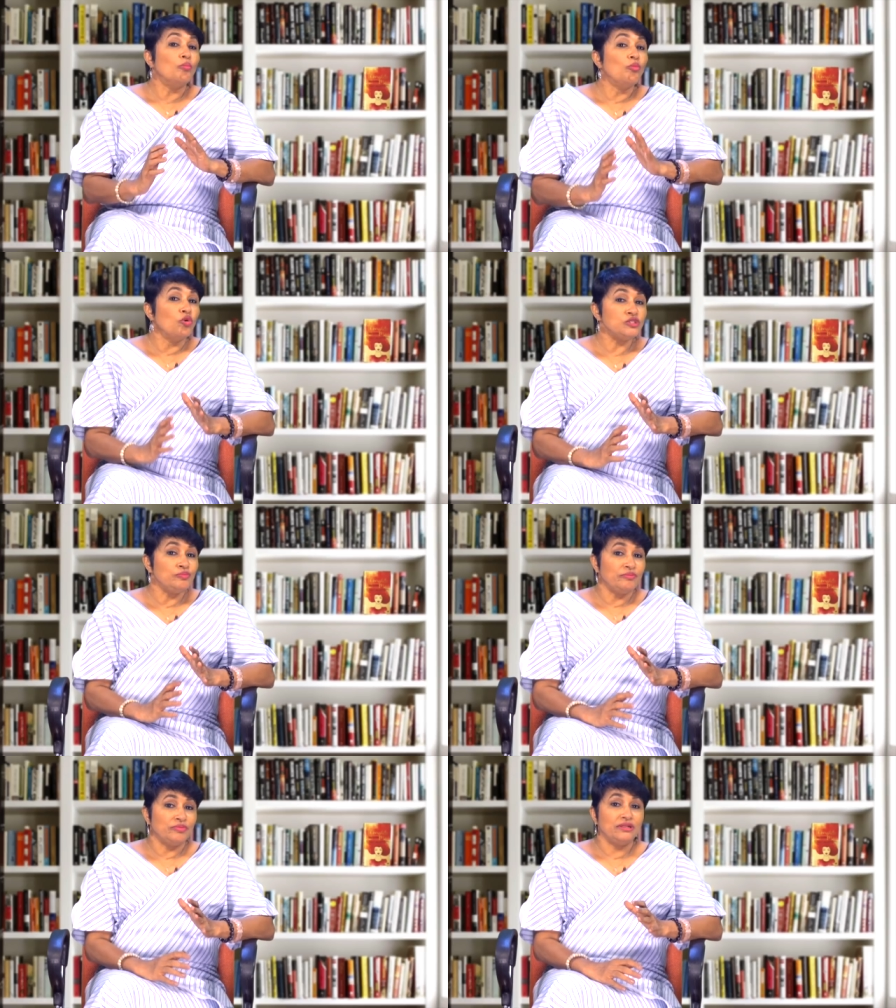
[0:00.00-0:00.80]
Most
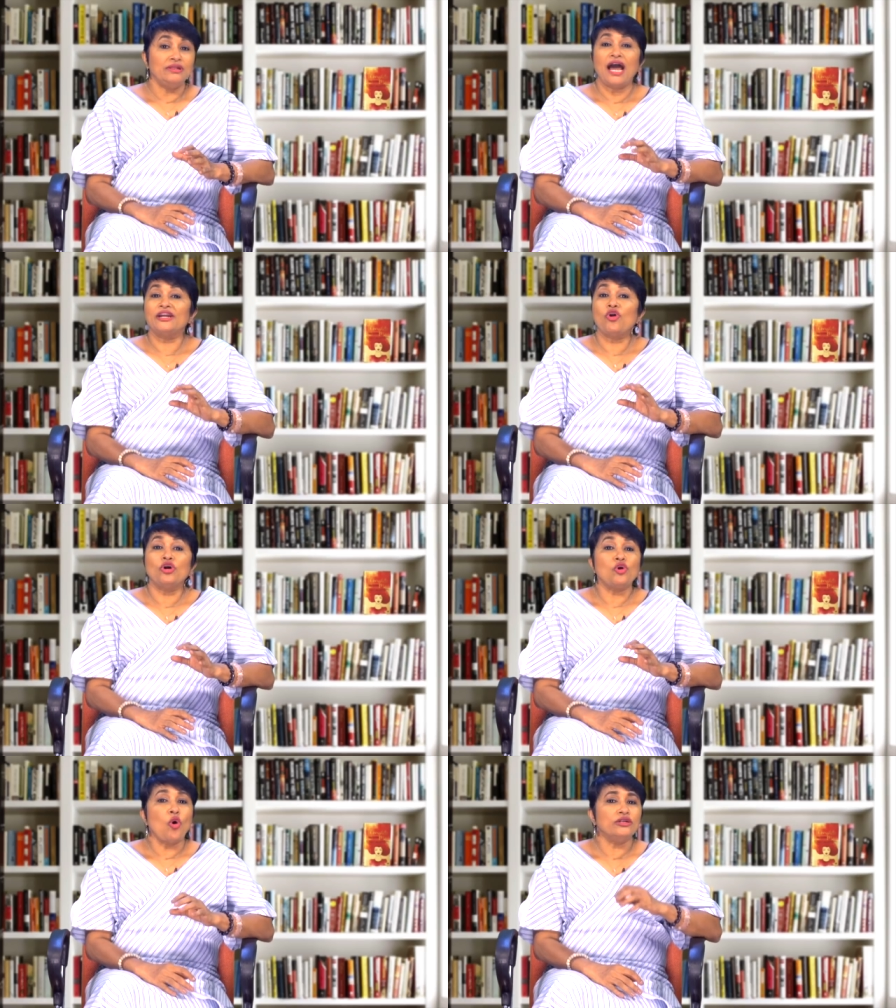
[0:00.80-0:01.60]
people had
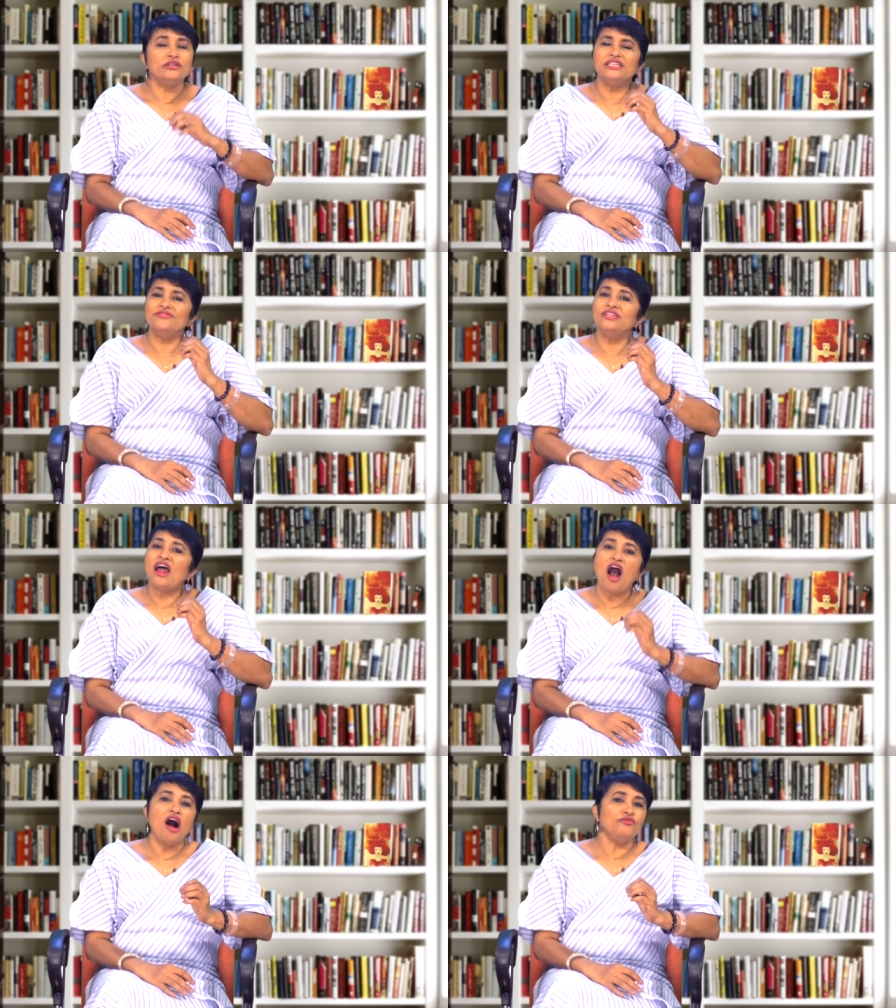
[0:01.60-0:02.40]
not honored even
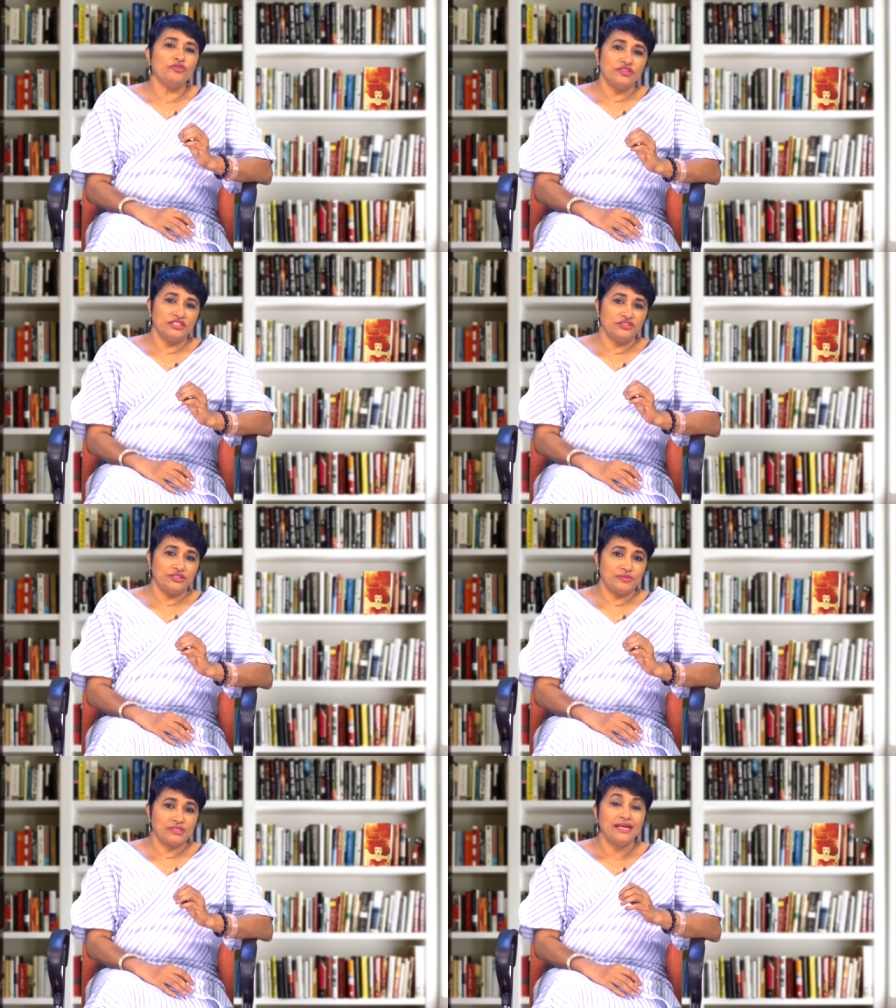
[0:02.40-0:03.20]
half of their
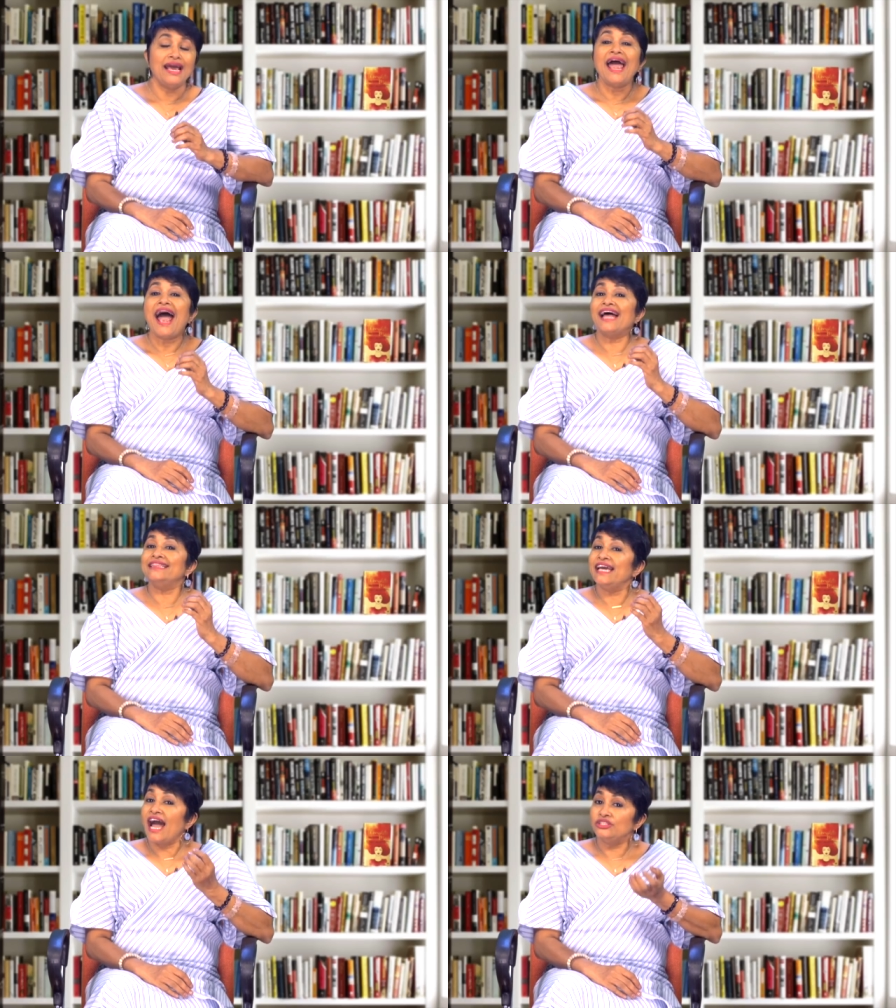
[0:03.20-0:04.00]
dreams
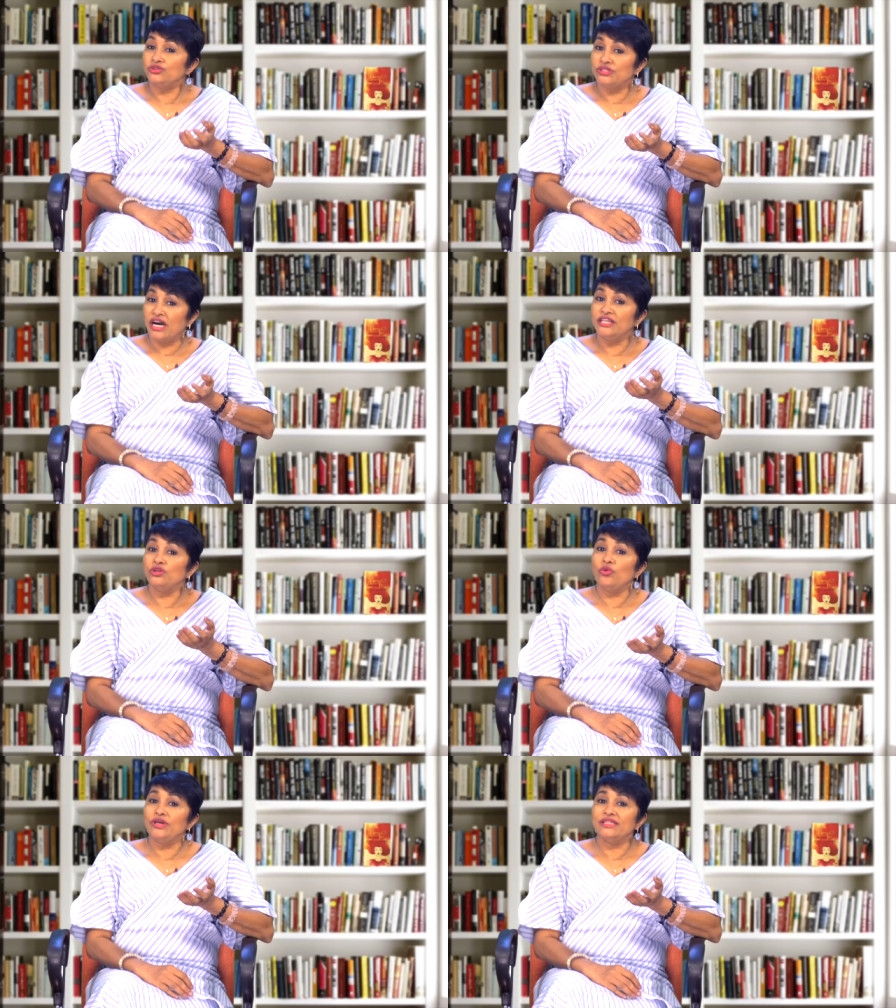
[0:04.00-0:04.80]
and they had to die
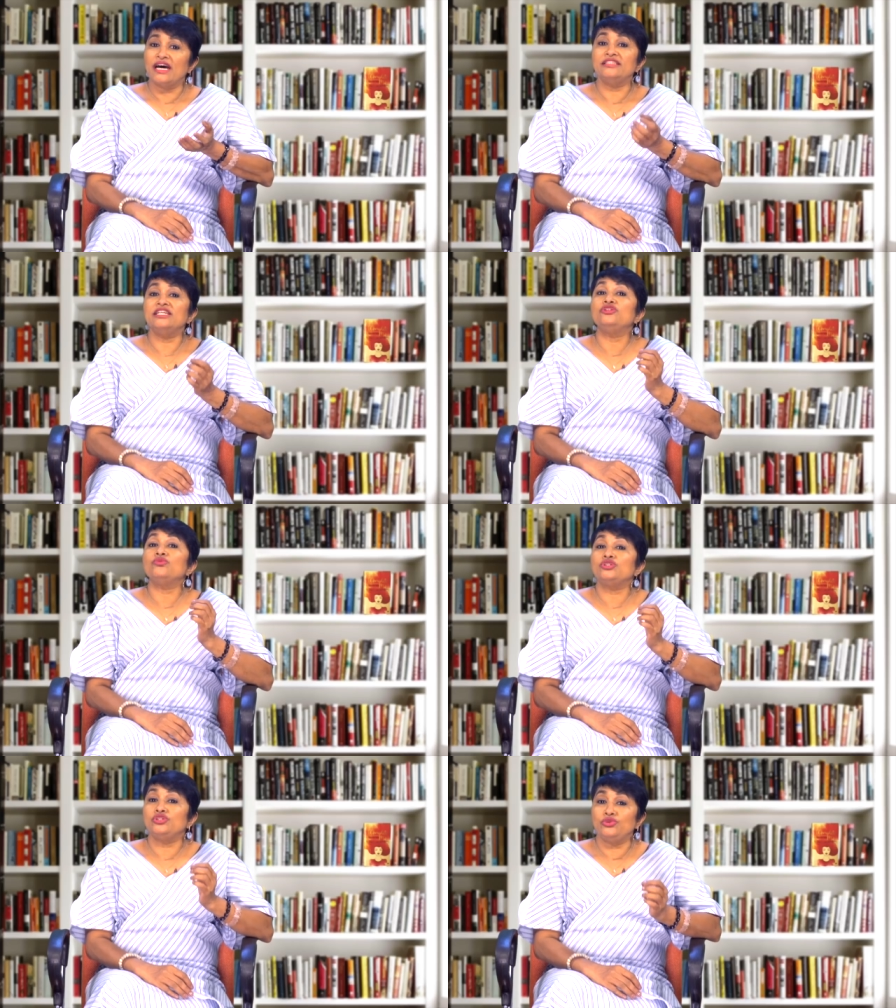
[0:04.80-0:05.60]
knowing that it
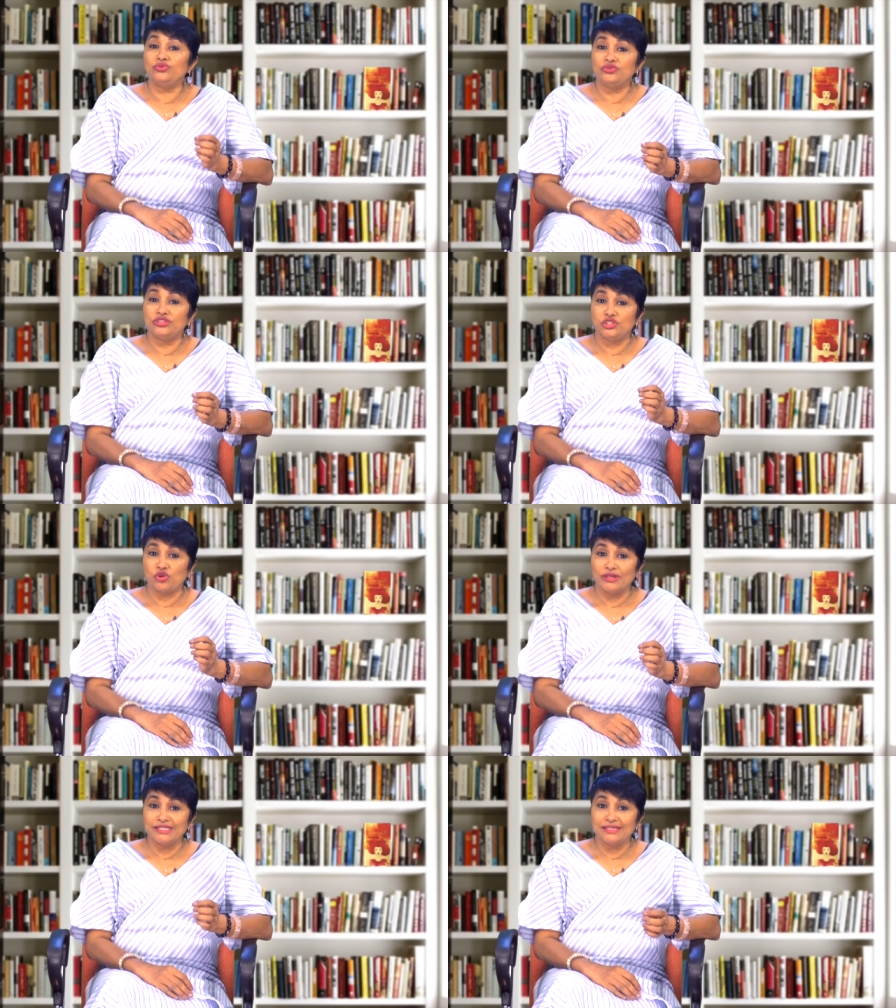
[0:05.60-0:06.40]
was due to the
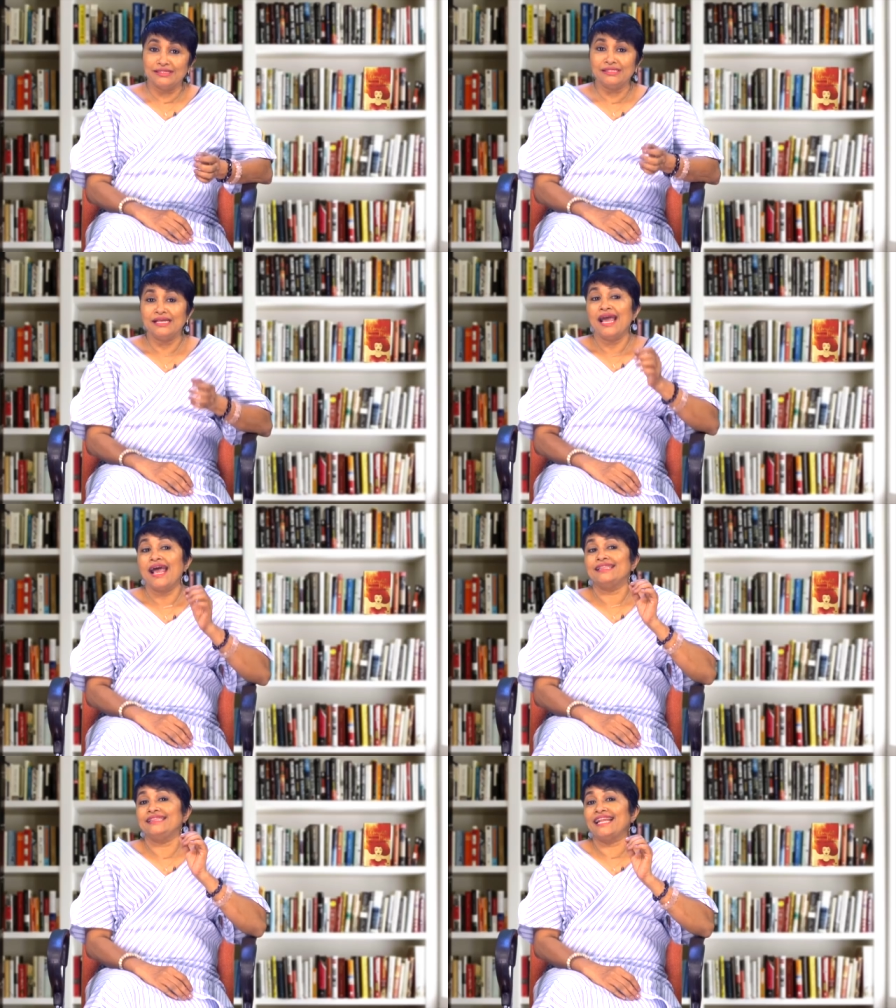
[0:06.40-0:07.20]
choices
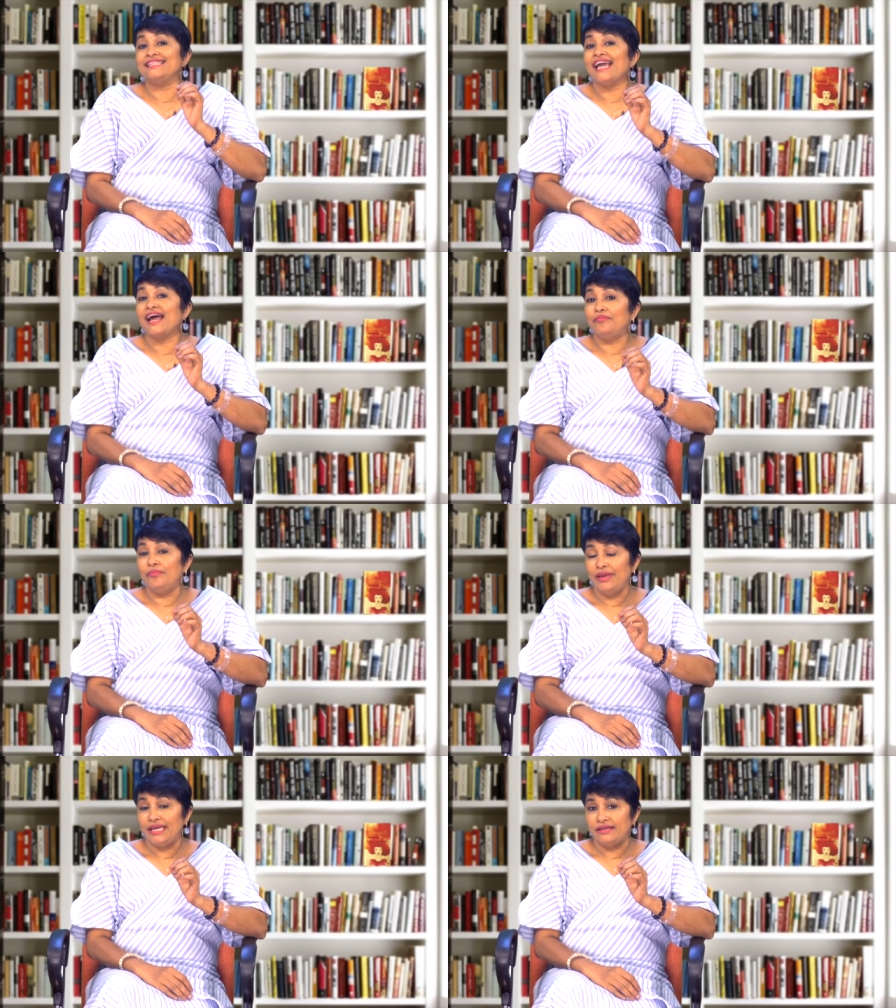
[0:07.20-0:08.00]
that they
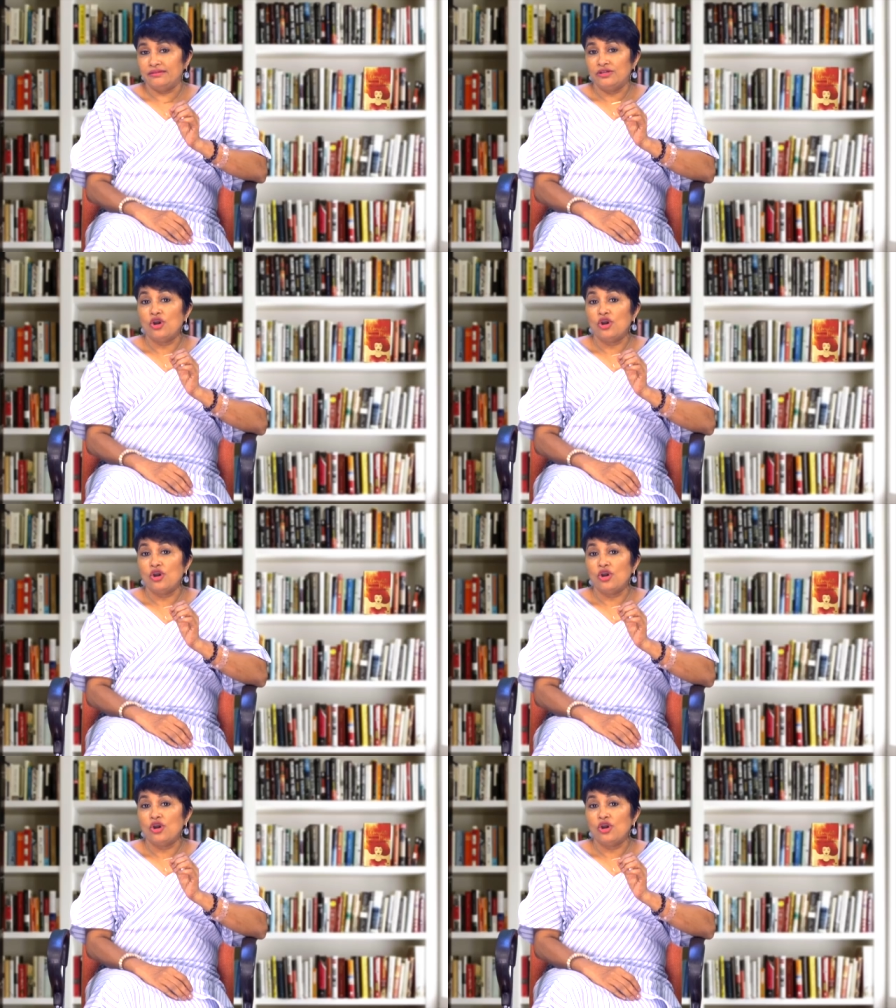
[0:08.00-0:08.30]
had made